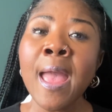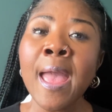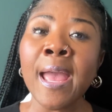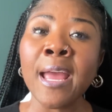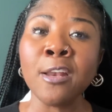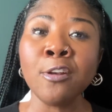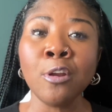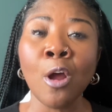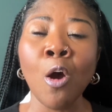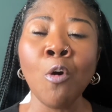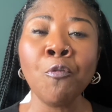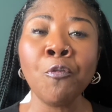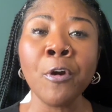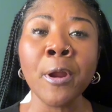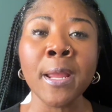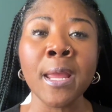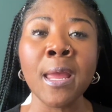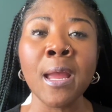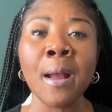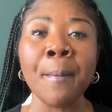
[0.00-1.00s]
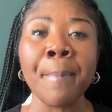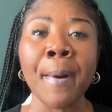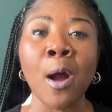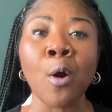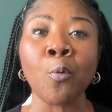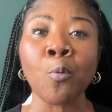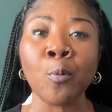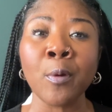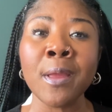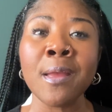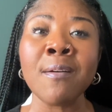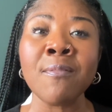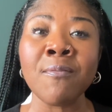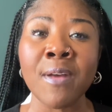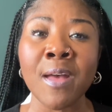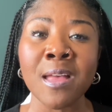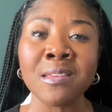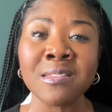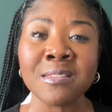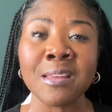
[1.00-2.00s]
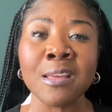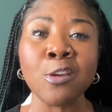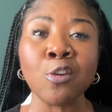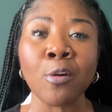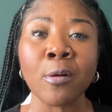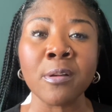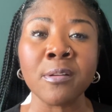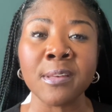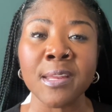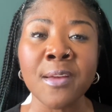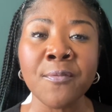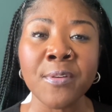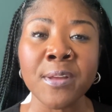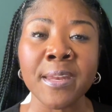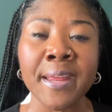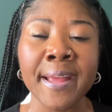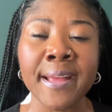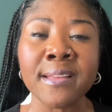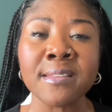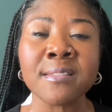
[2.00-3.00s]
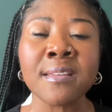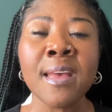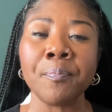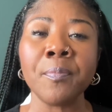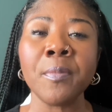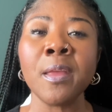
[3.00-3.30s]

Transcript: And don't forget about reinvesting your dividends.